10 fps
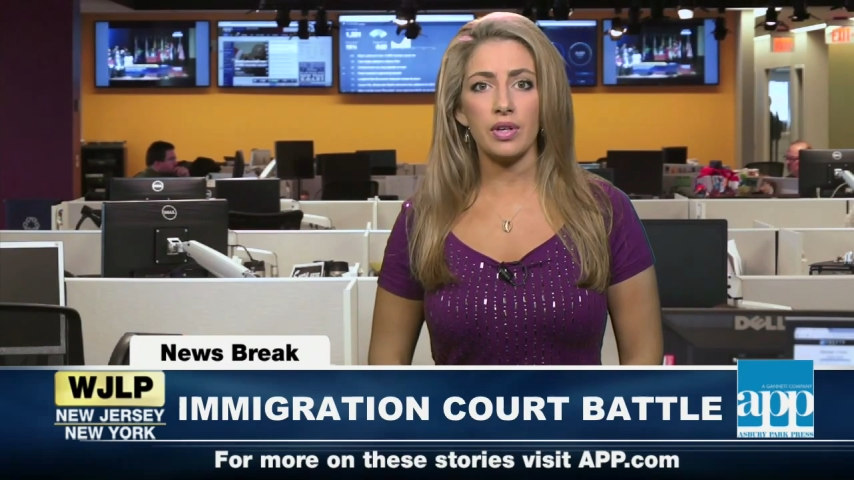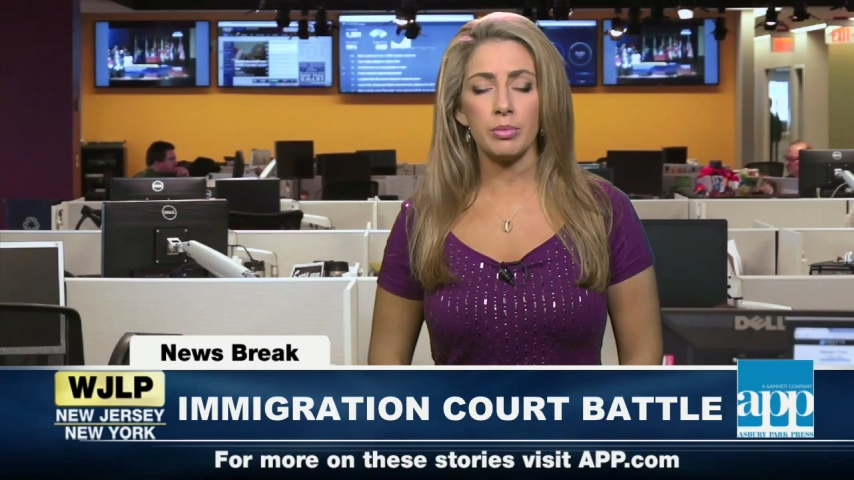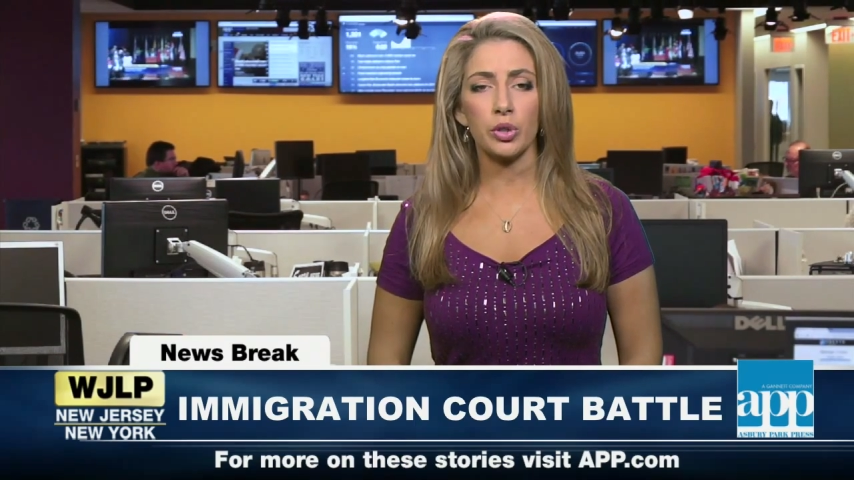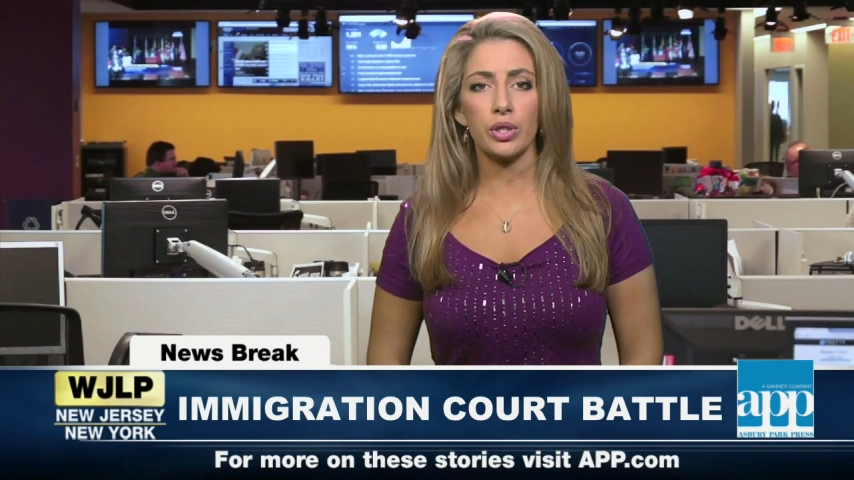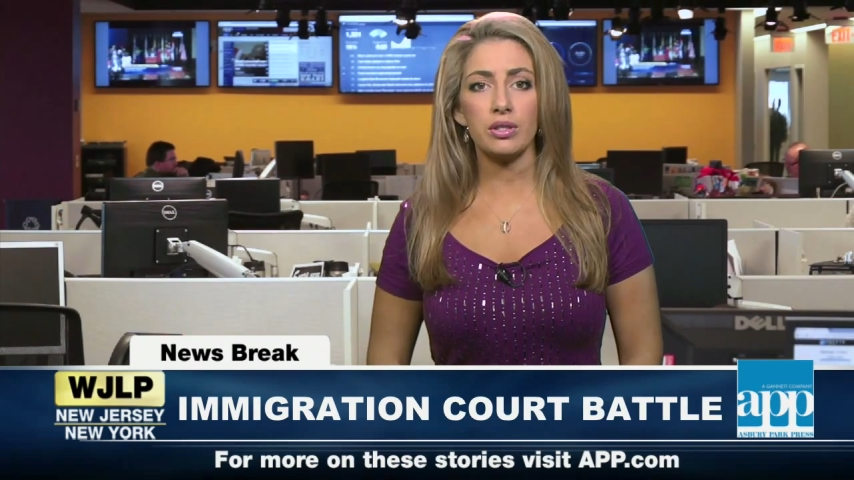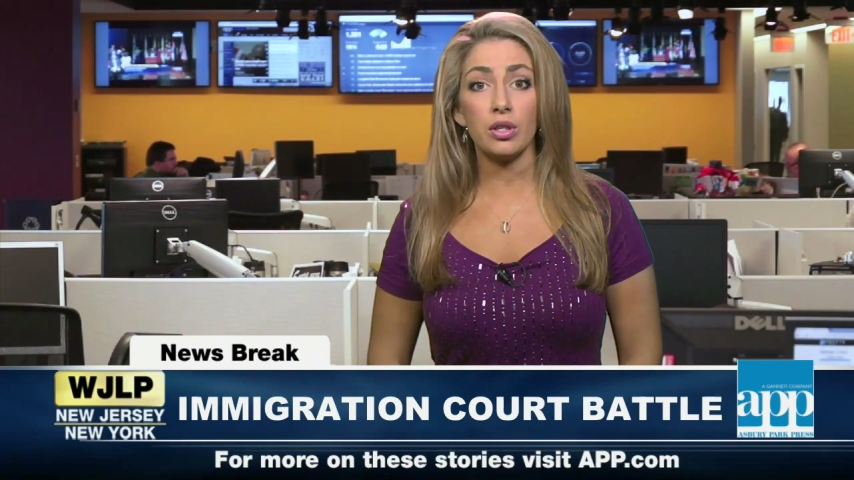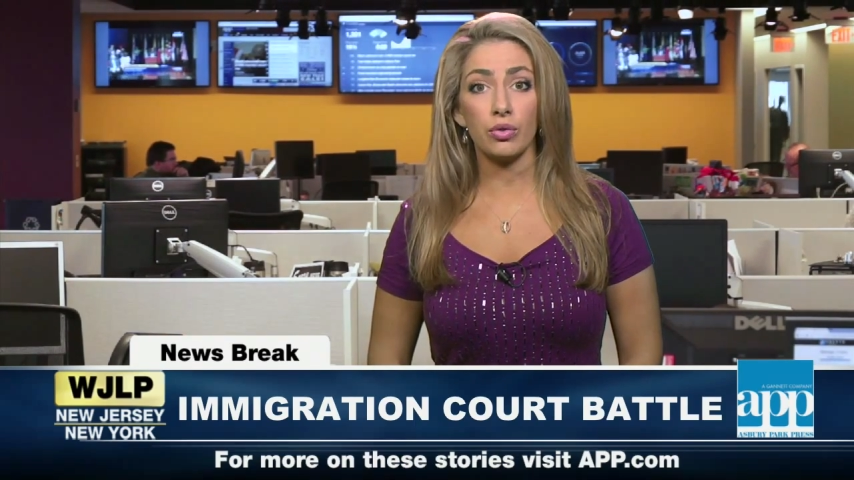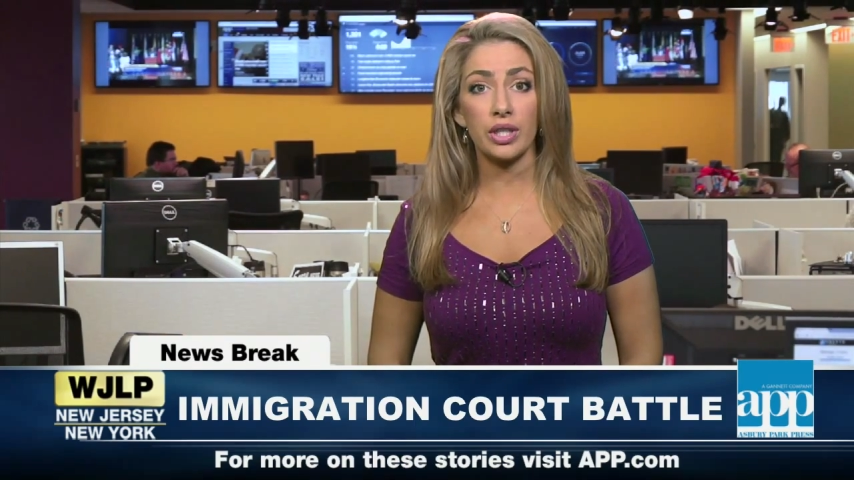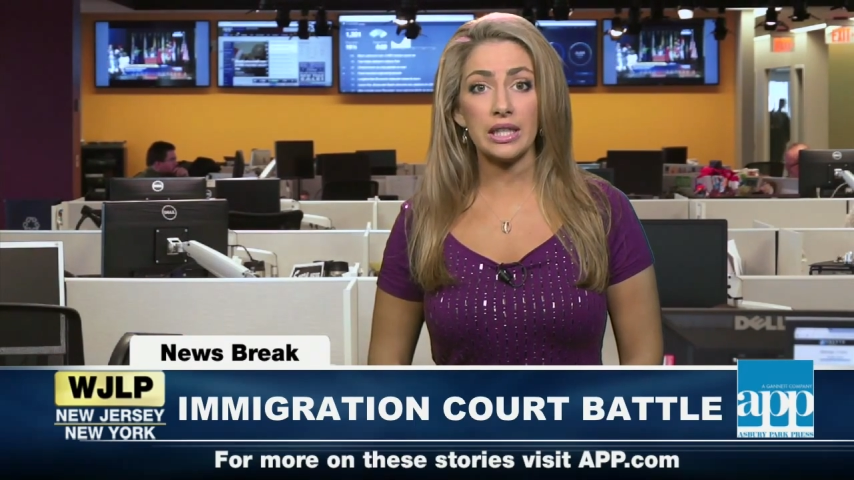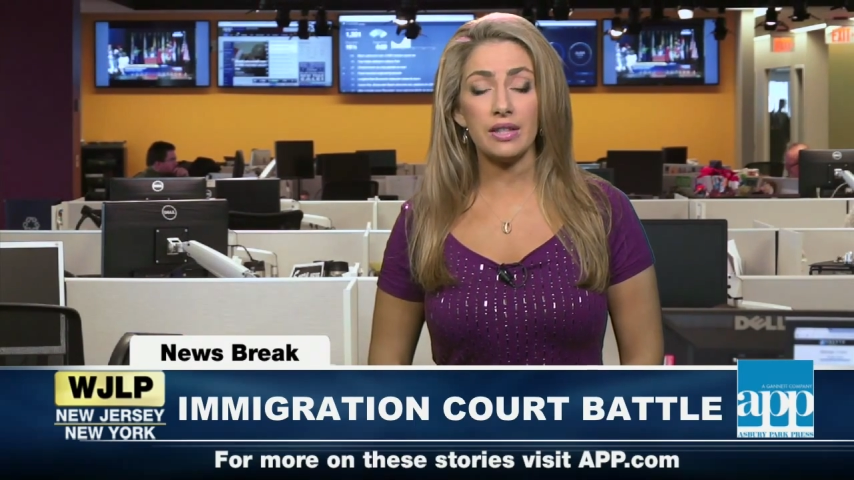of immigrants
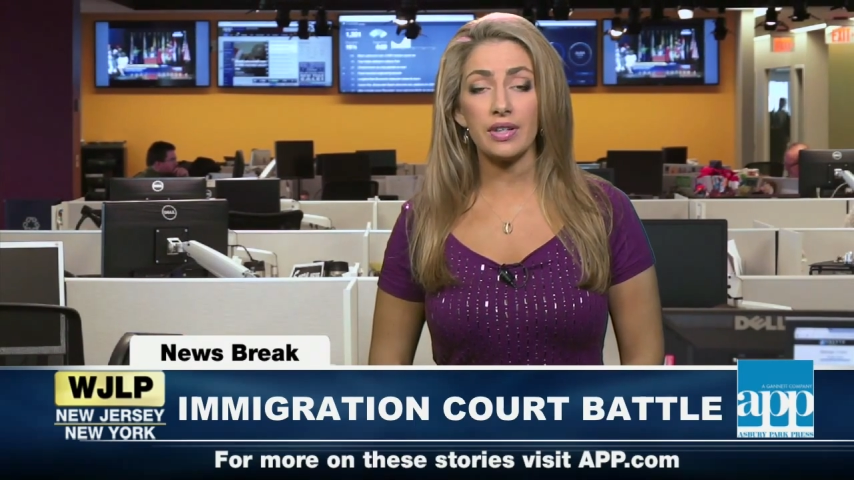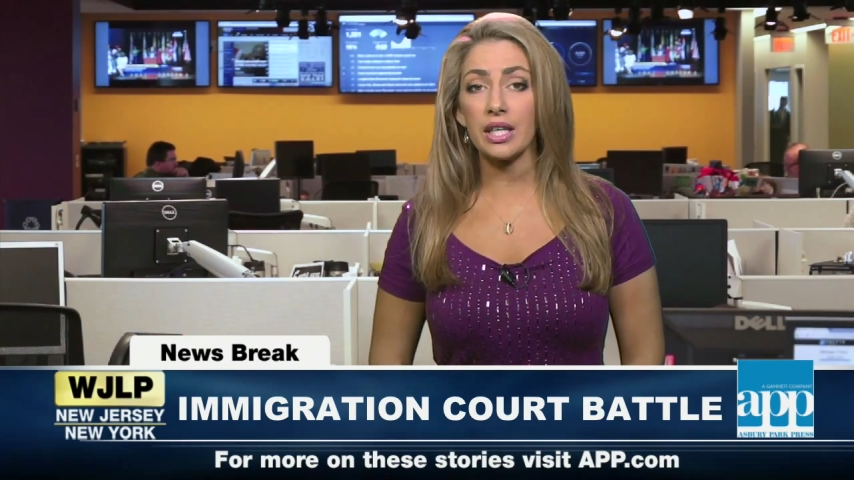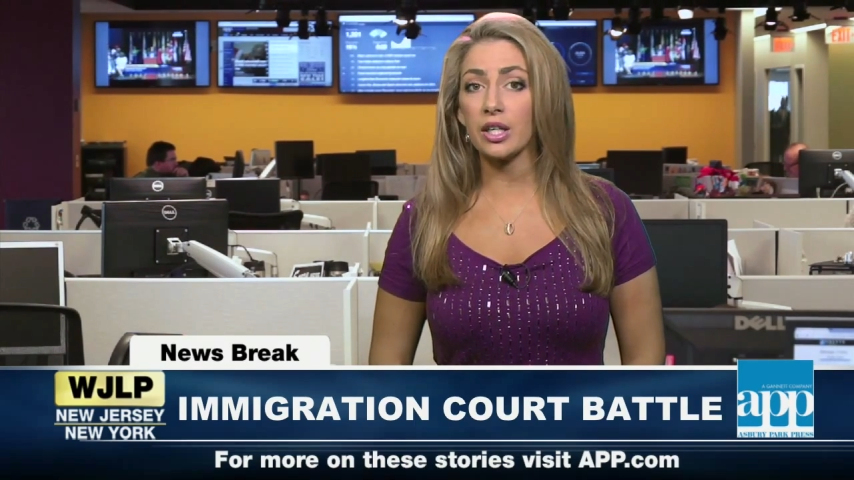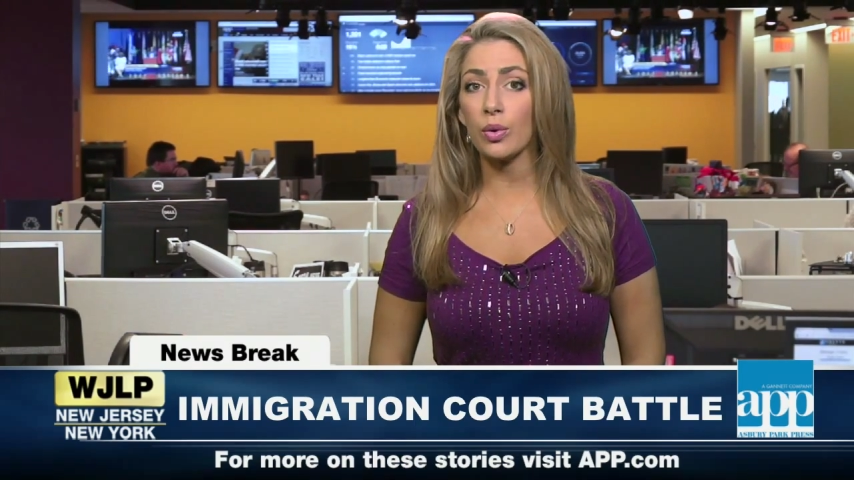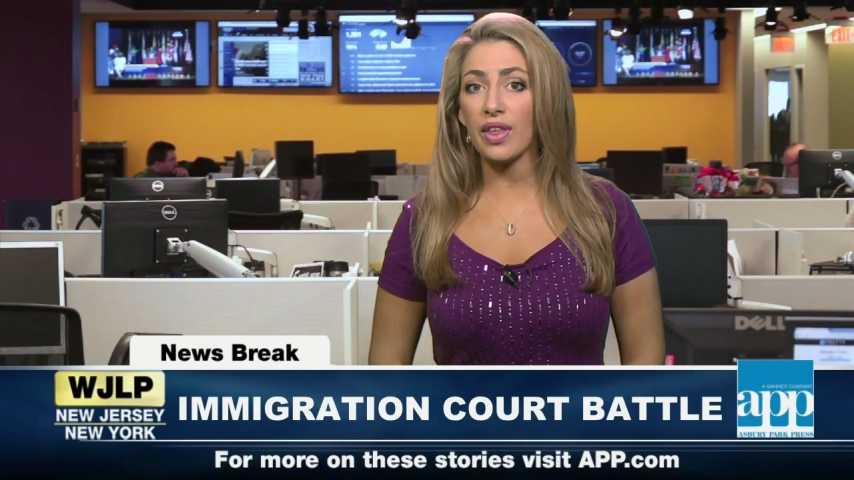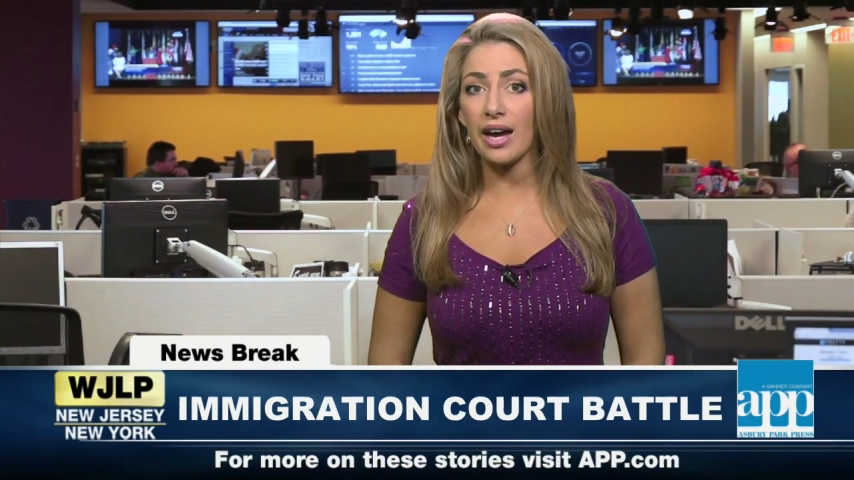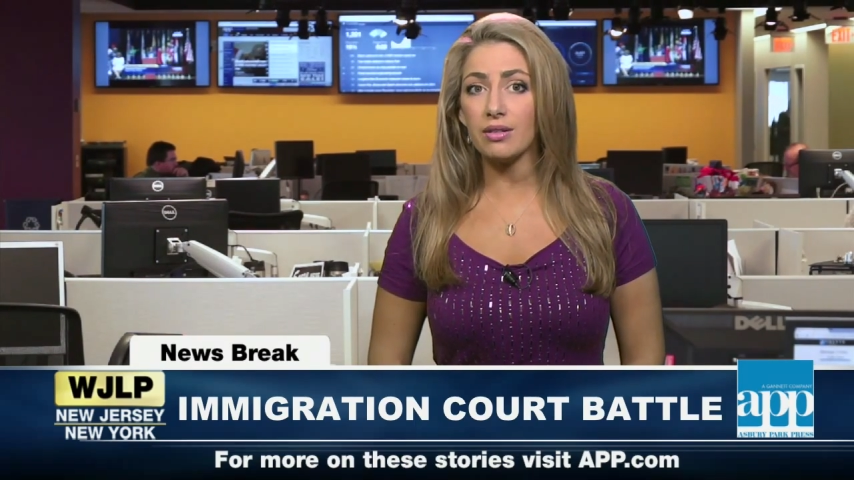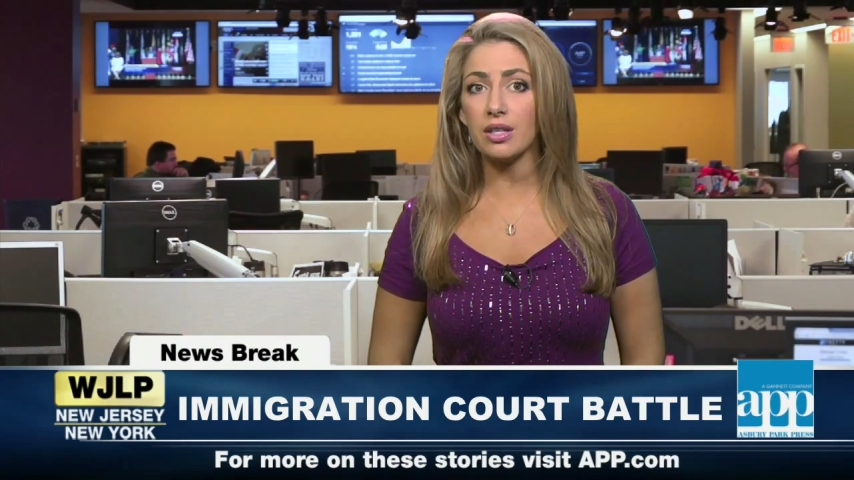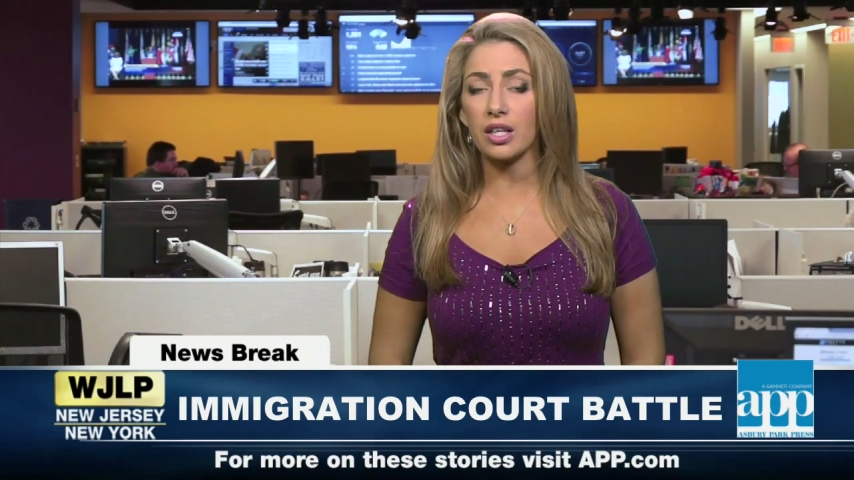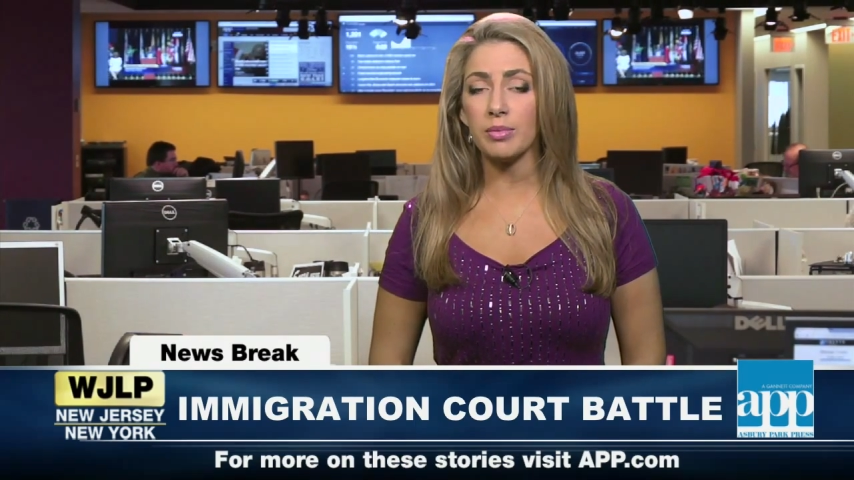already living here
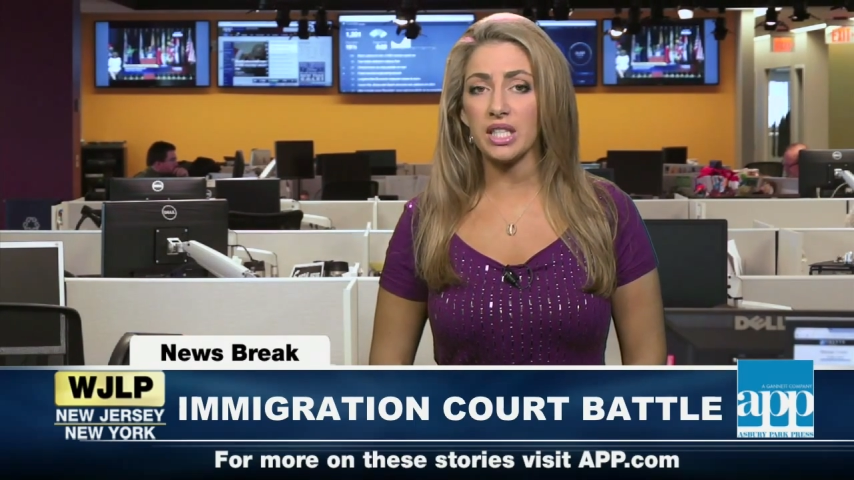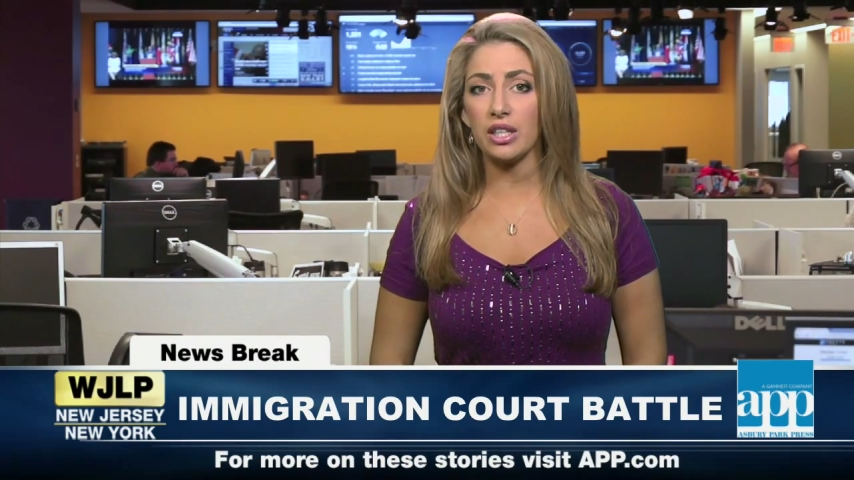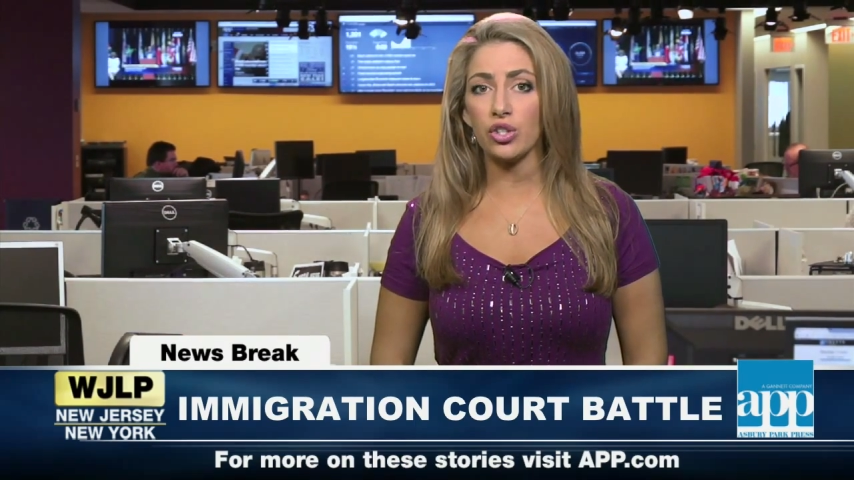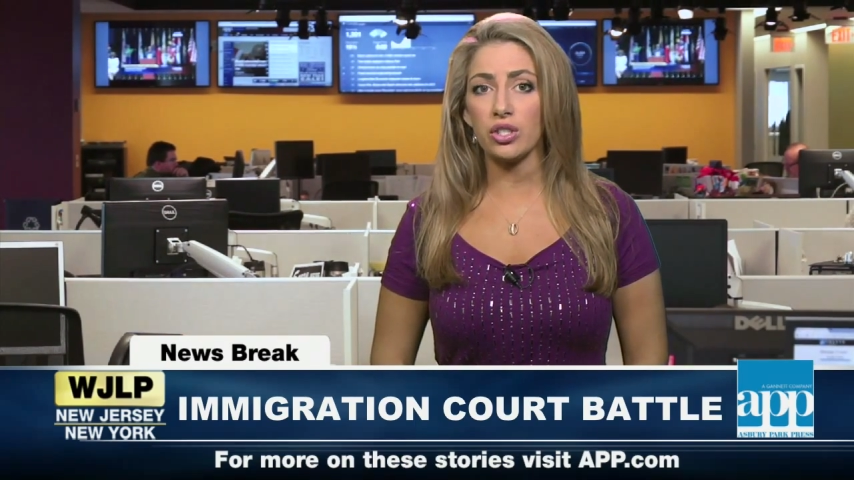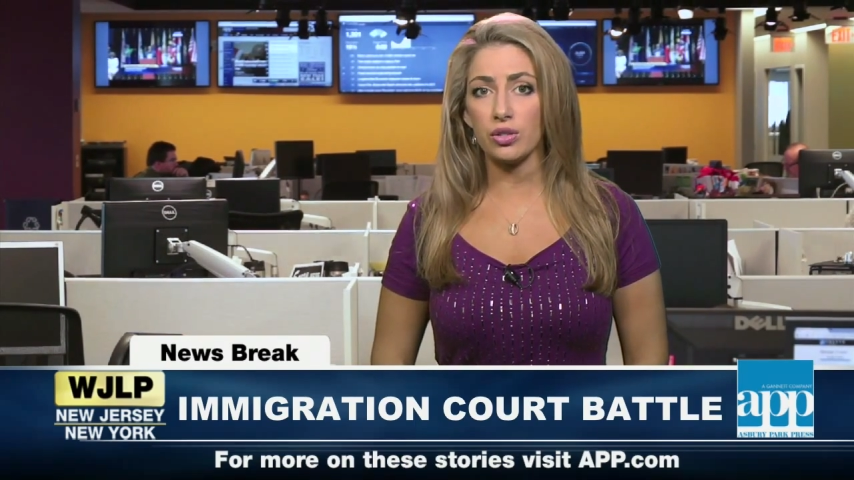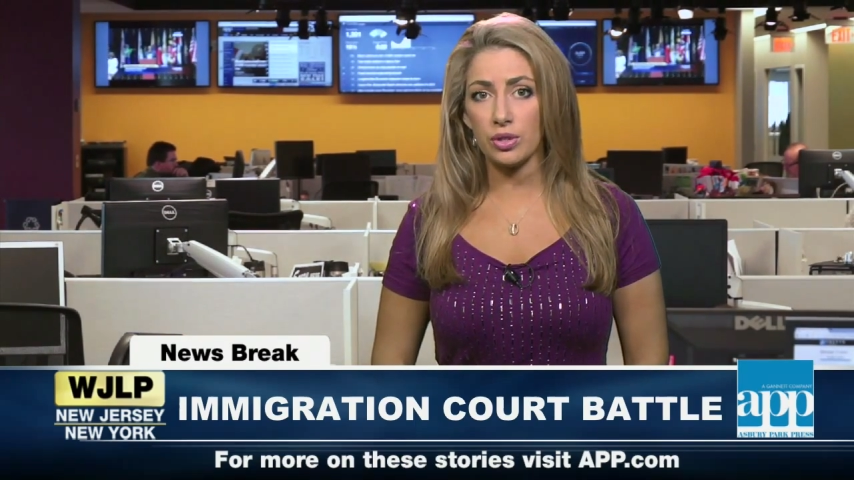without documentation